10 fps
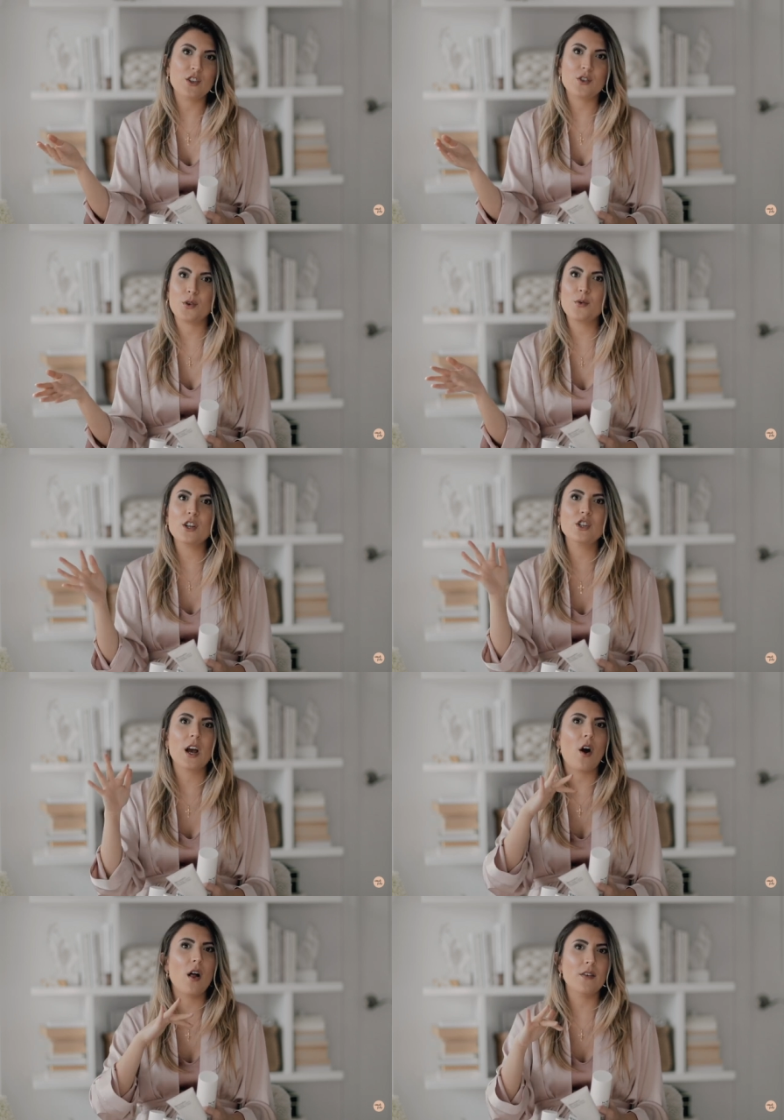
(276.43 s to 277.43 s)
So you can
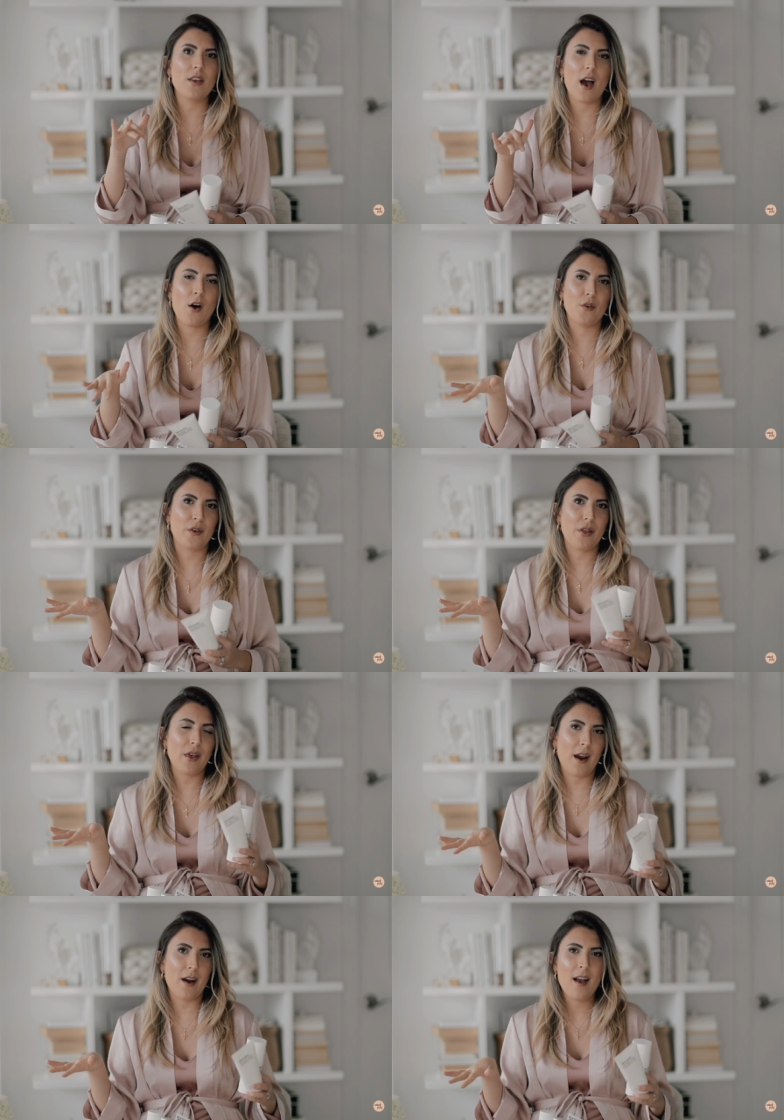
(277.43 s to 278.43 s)
check all of that over
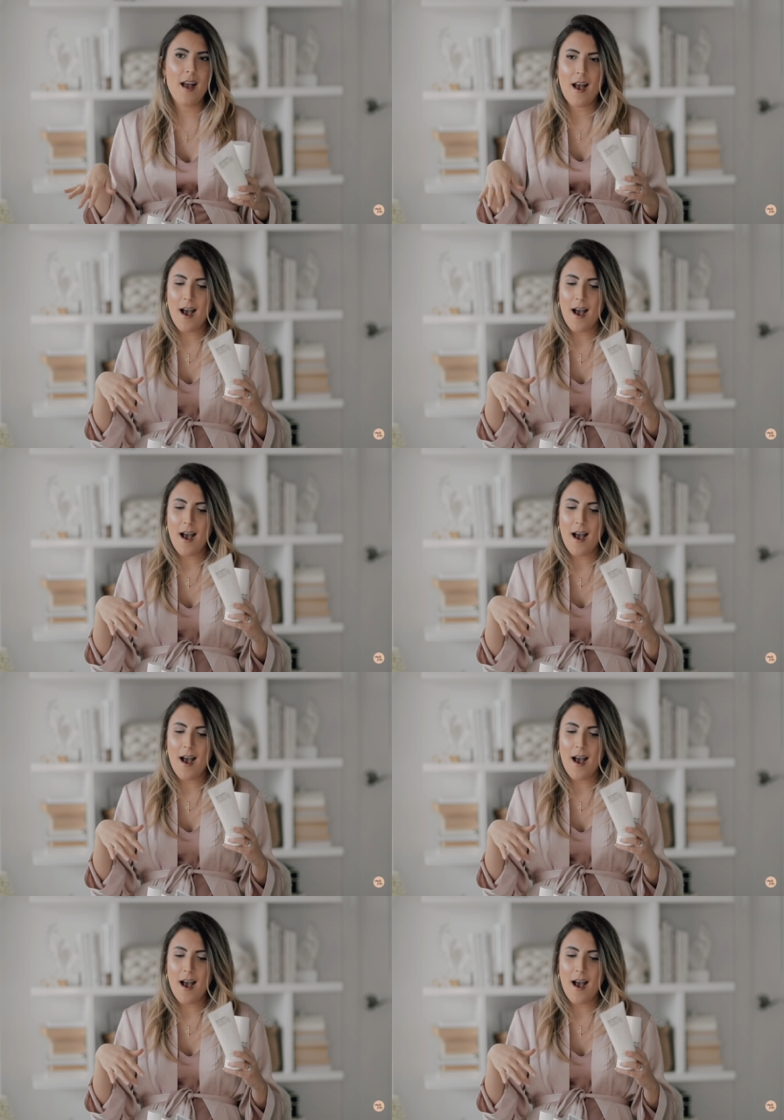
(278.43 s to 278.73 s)
there.